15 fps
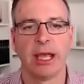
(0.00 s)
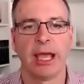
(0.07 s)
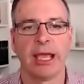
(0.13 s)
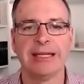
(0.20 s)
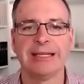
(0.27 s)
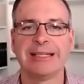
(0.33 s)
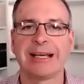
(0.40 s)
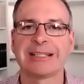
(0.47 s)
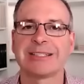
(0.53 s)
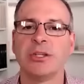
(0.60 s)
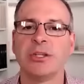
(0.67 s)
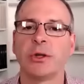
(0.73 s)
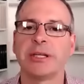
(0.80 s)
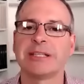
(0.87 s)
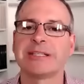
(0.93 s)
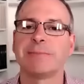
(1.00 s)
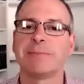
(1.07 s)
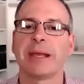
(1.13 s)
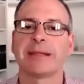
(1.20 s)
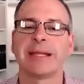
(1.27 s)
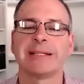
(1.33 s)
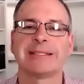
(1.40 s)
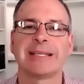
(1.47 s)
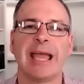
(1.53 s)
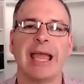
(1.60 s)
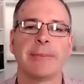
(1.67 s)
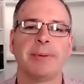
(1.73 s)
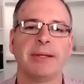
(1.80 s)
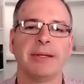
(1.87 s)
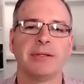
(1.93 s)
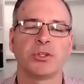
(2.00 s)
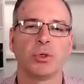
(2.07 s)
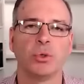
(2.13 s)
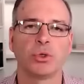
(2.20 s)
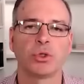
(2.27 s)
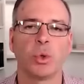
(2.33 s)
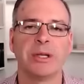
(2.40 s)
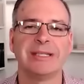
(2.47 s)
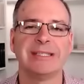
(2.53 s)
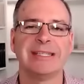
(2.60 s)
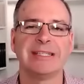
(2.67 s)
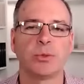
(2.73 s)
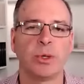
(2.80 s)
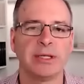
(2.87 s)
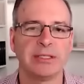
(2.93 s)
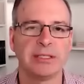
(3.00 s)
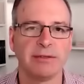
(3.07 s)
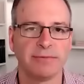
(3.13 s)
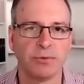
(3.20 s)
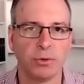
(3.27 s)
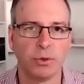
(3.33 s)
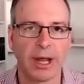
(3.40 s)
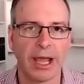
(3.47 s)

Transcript: And he does not expect that to happen until 2024